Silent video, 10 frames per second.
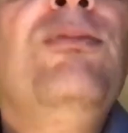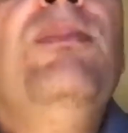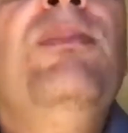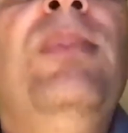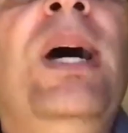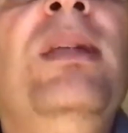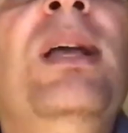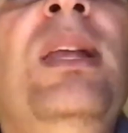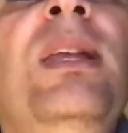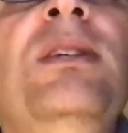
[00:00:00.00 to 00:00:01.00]
for example,
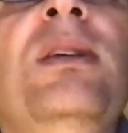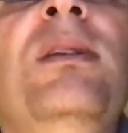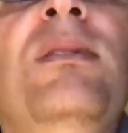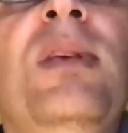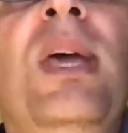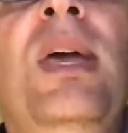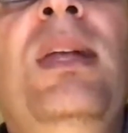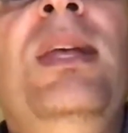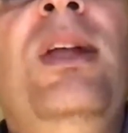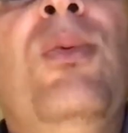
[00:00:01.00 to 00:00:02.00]
by the clinicians
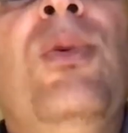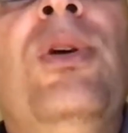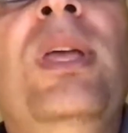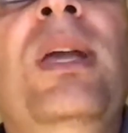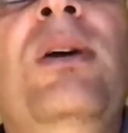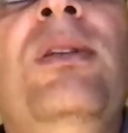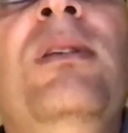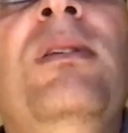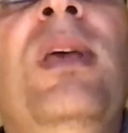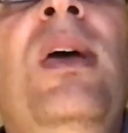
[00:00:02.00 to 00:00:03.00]
that are working on
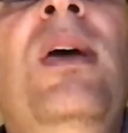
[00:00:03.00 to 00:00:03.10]
it